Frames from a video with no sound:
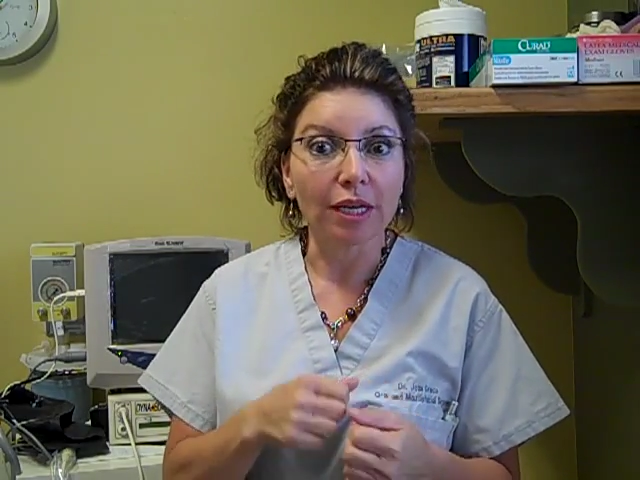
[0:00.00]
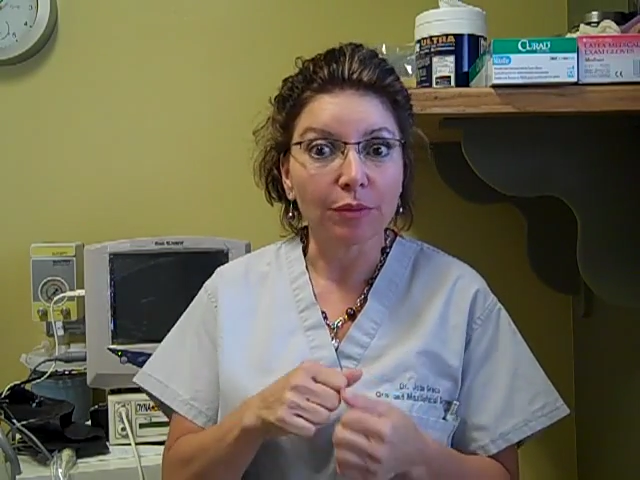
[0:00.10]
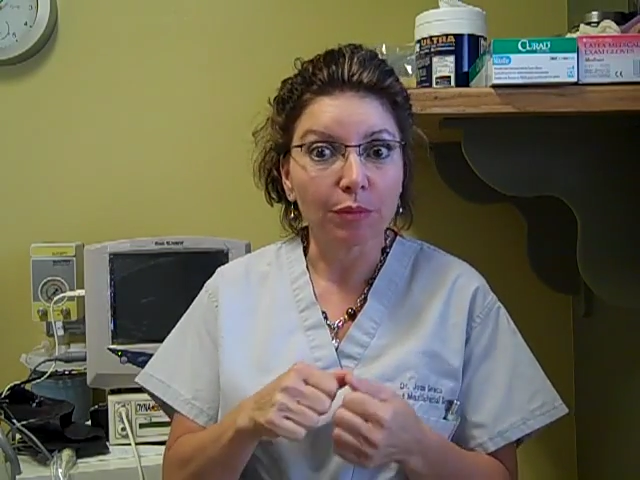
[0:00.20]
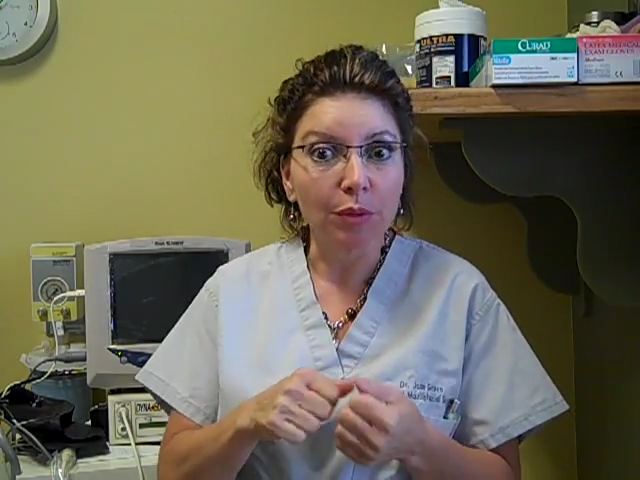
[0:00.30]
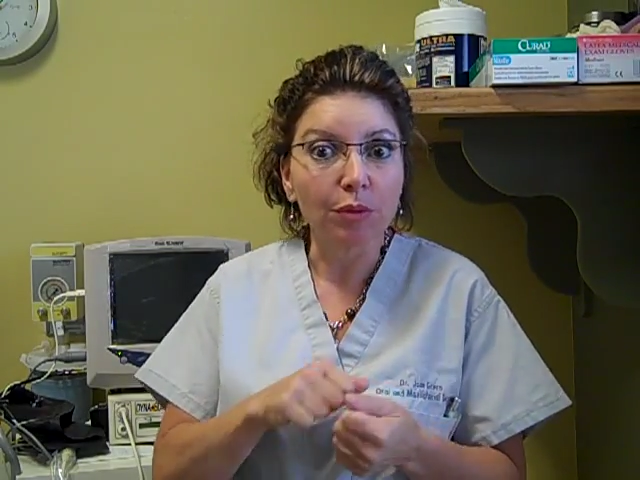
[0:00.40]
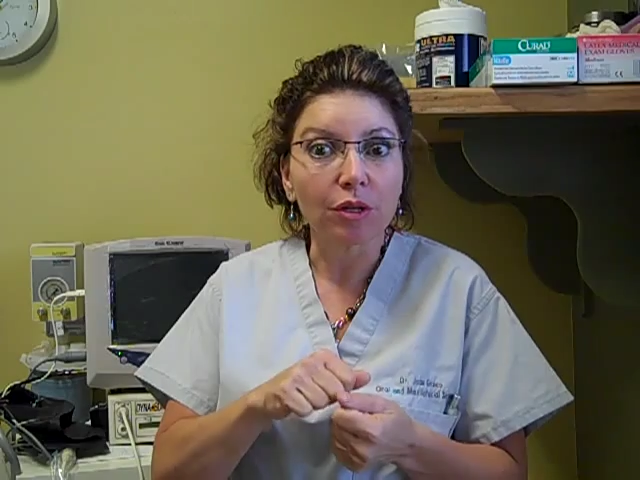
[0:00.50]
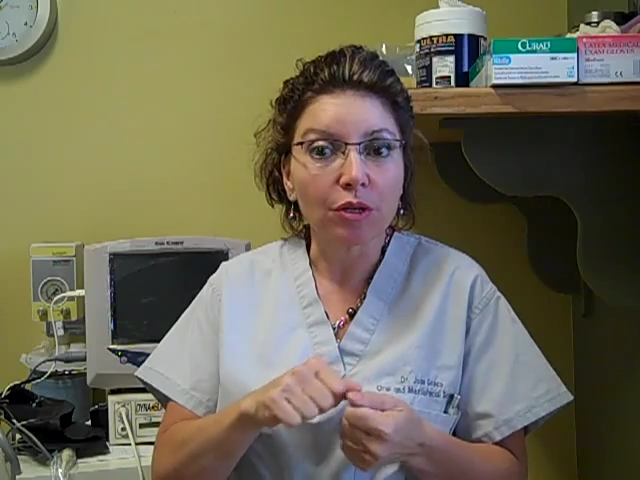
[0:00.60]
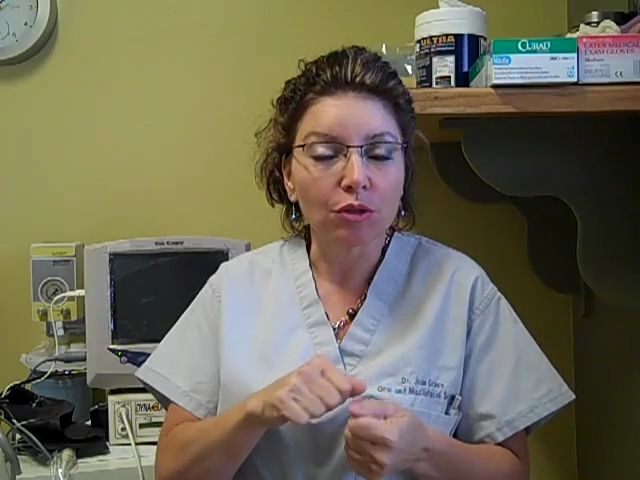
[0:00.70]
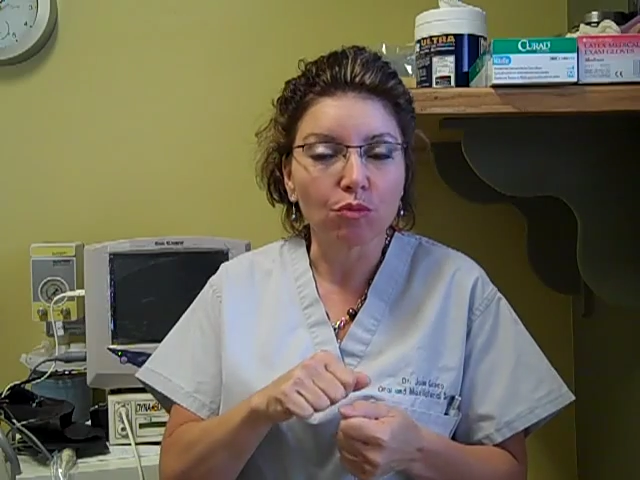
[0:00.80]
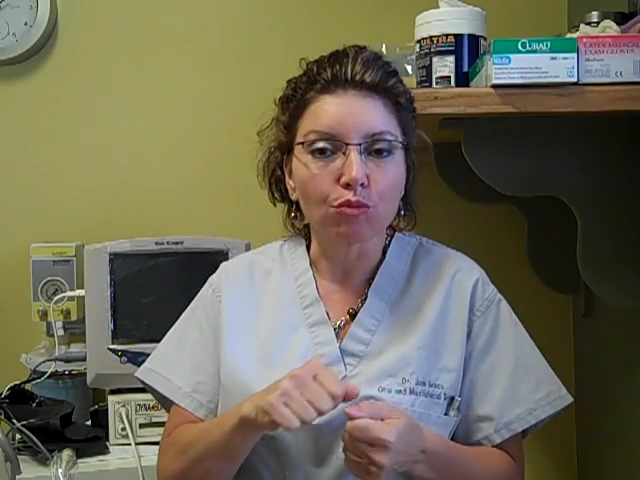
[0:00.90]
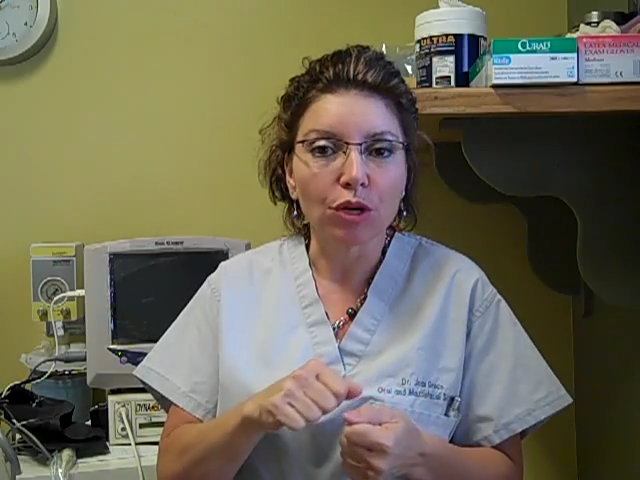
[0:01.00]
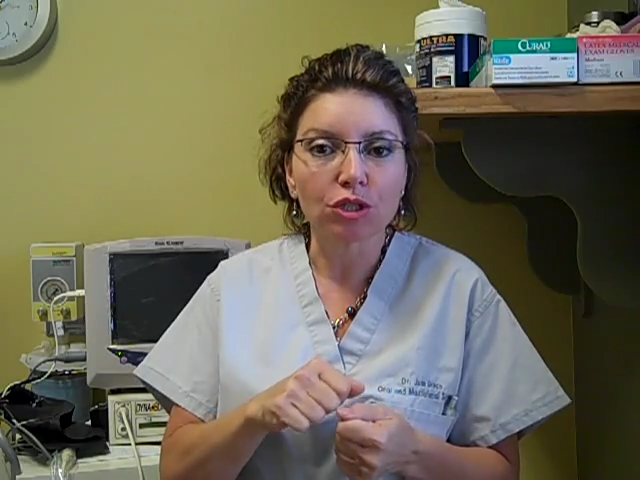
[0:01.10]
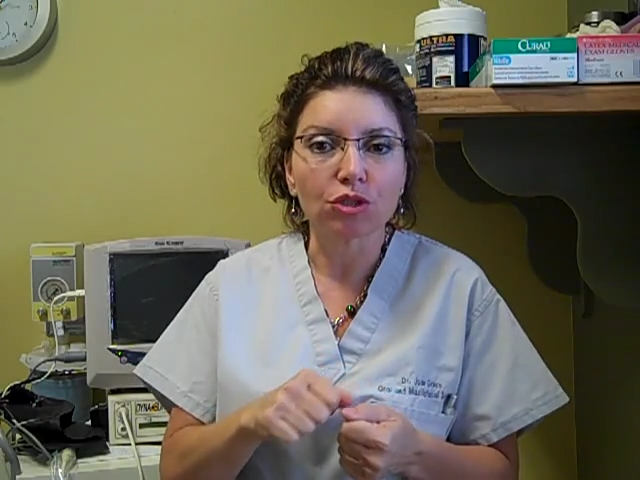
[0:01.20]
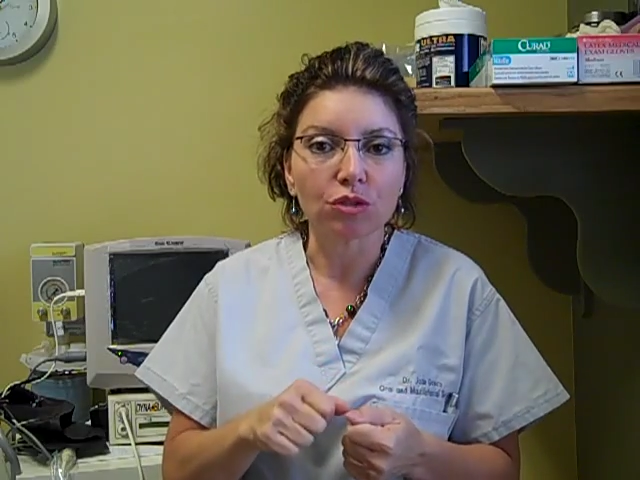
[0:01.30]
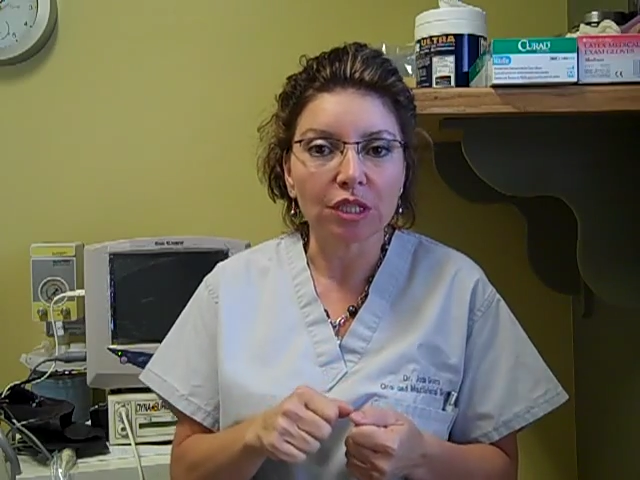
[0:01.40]
like people that
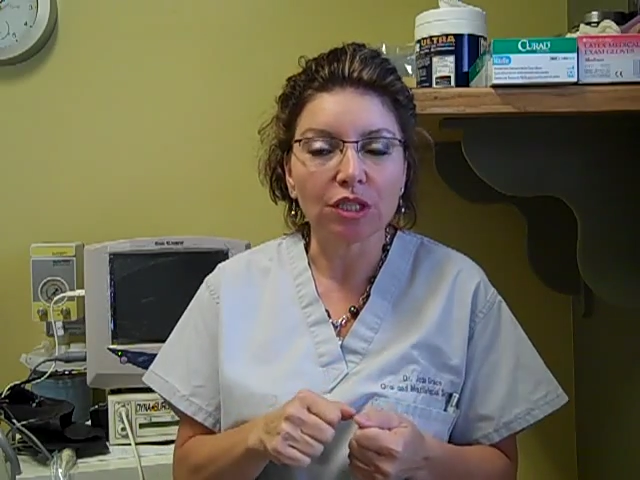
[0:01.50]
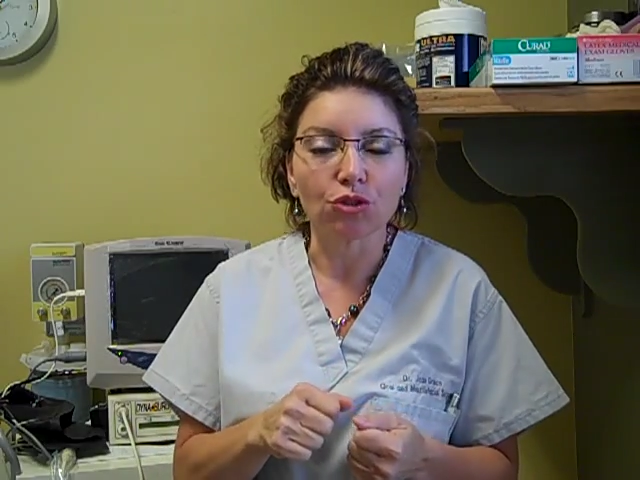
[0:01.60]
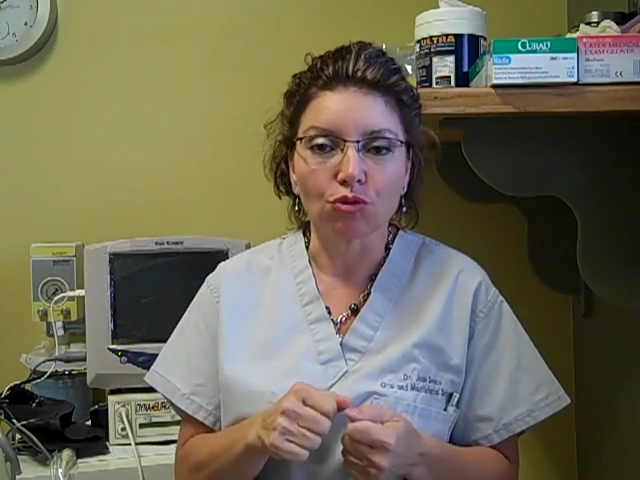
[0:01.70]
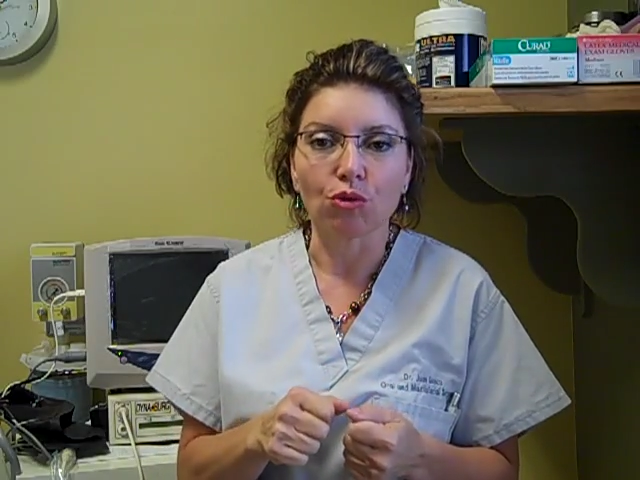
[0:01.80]
brush their teeth or